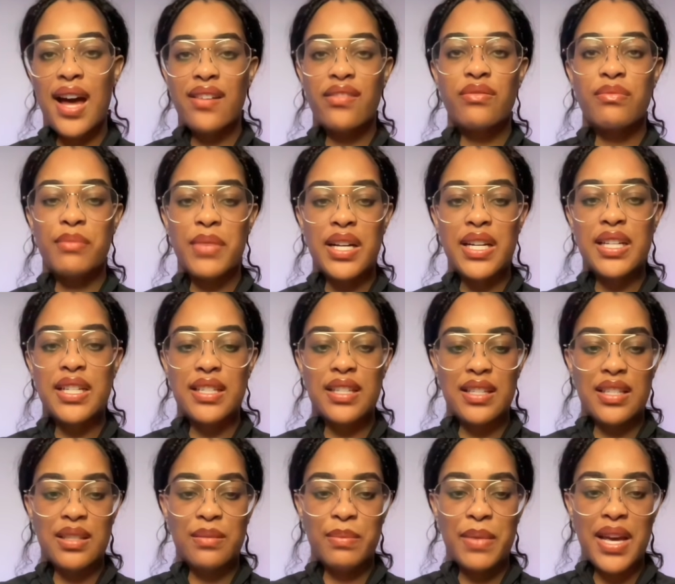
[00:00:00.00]
have money
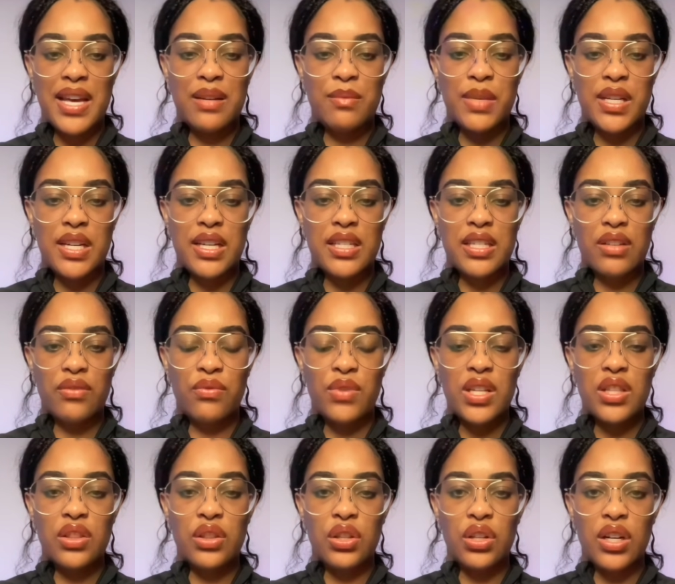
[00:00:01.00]
to spend, because if
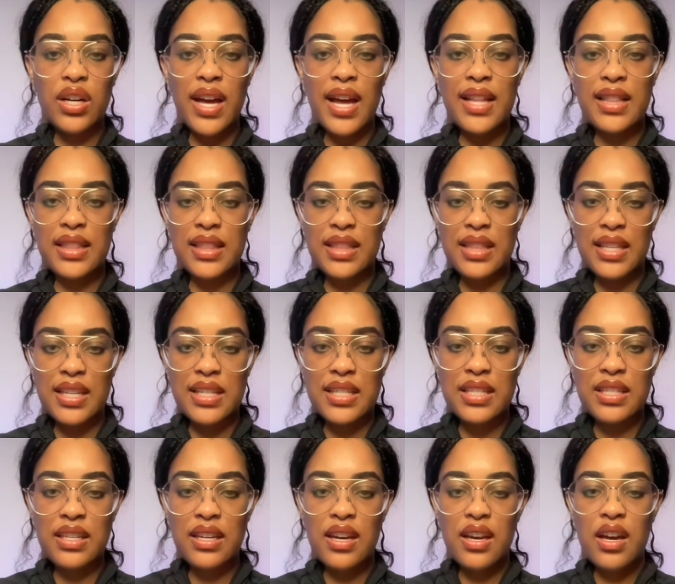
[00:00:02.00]
we look at
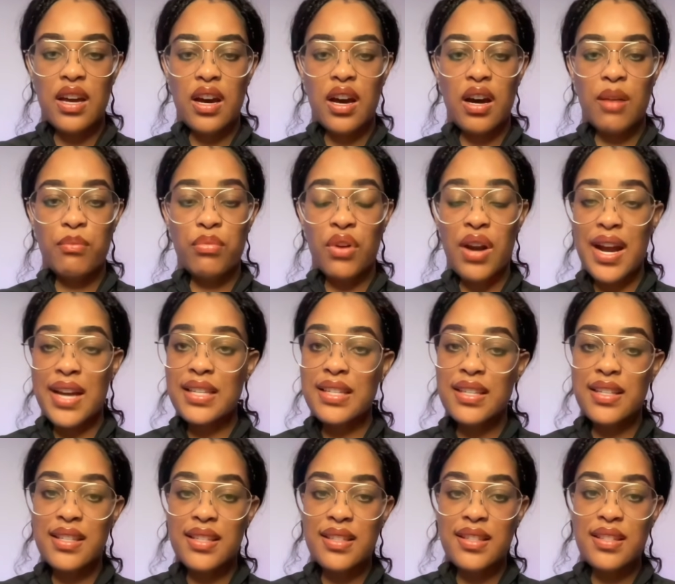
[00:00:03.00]
this um,
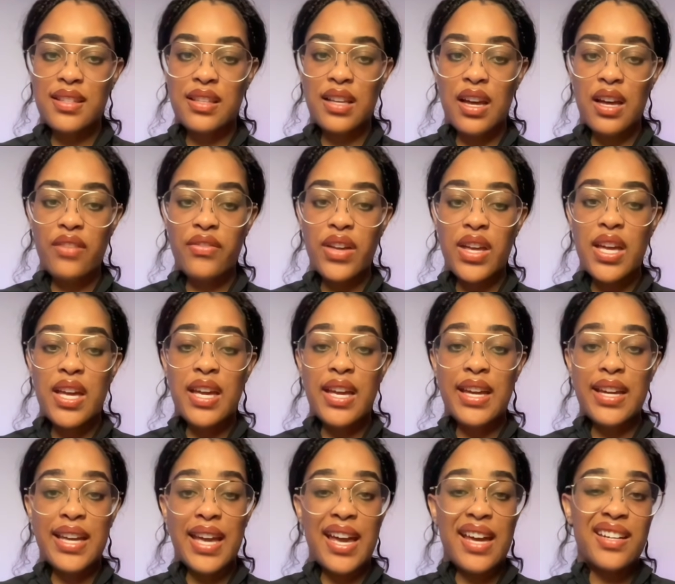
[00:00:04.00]
prices and stuff,
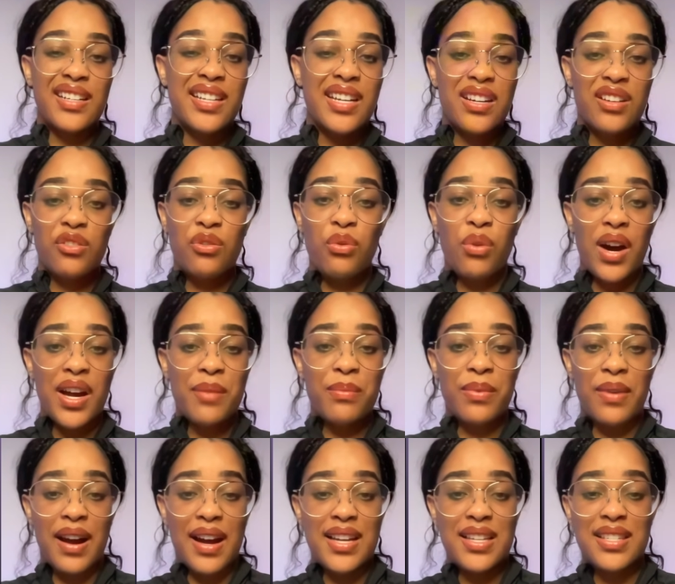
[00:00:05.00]
it can get
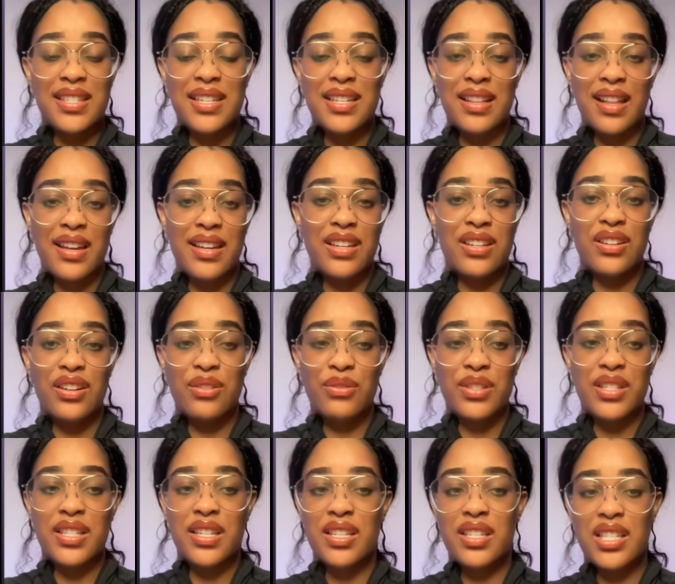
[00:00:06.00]
quite pricey. Like, you
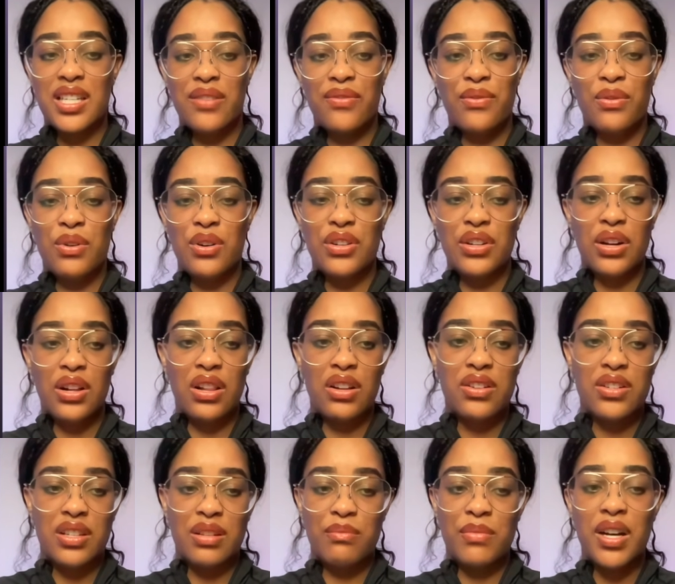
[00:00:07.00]
know, sixty-four
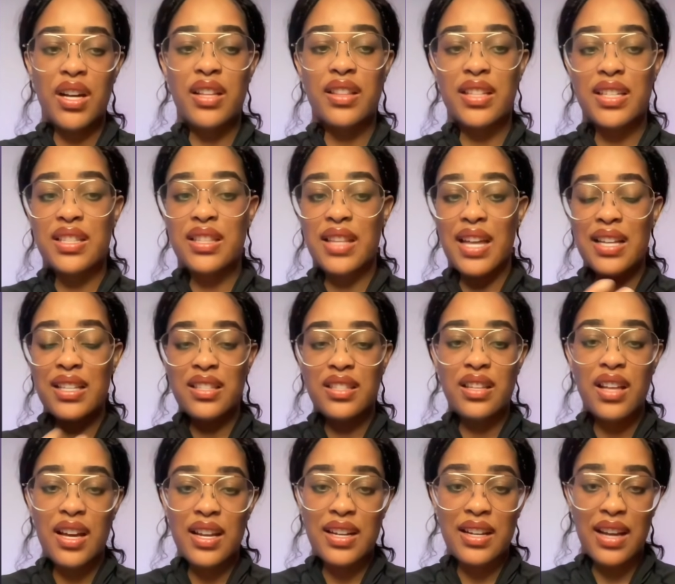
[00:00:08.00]
dollars a month,
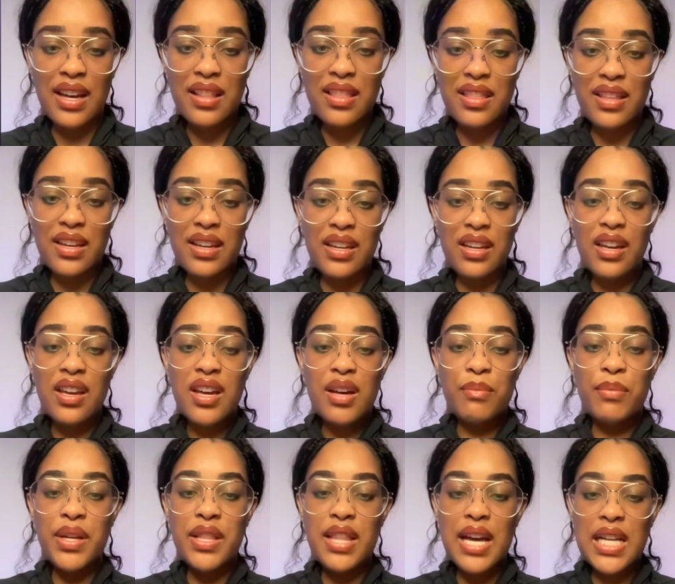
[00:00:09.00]
that's not nothing,
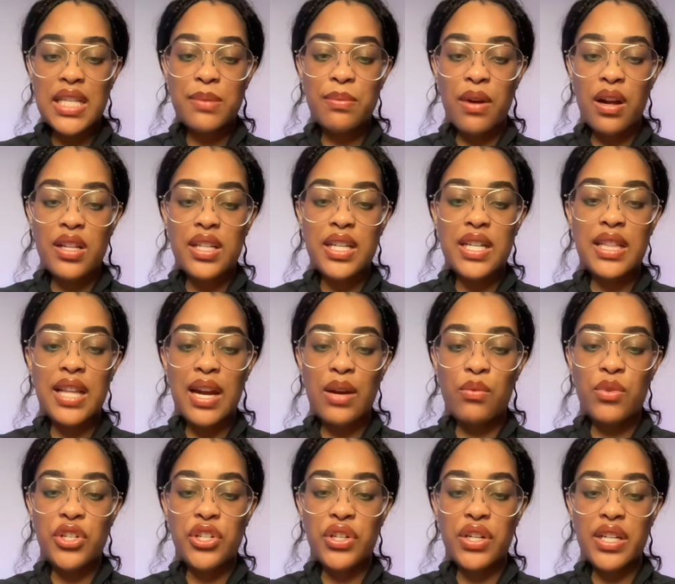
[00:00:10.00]
but that's probably
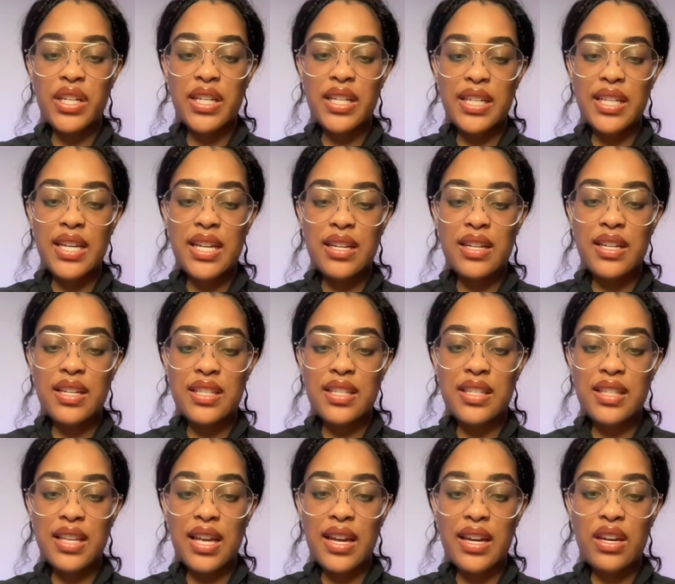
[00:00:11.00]
like what you're going to need, because
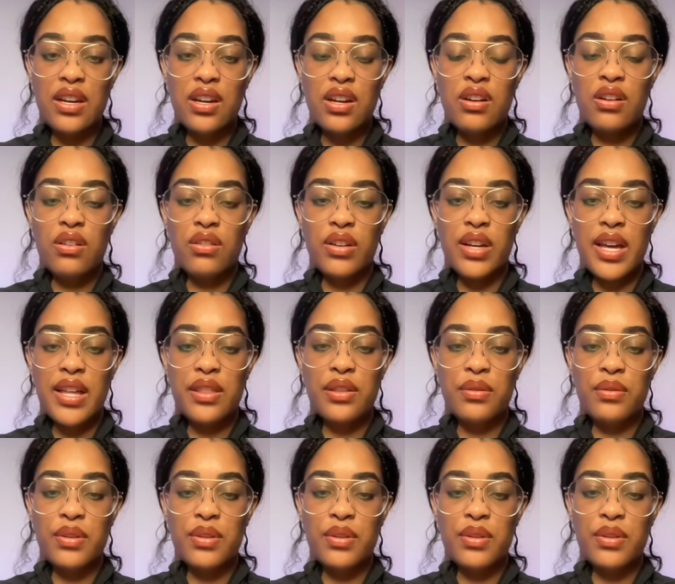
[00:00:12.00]
it's like, okay,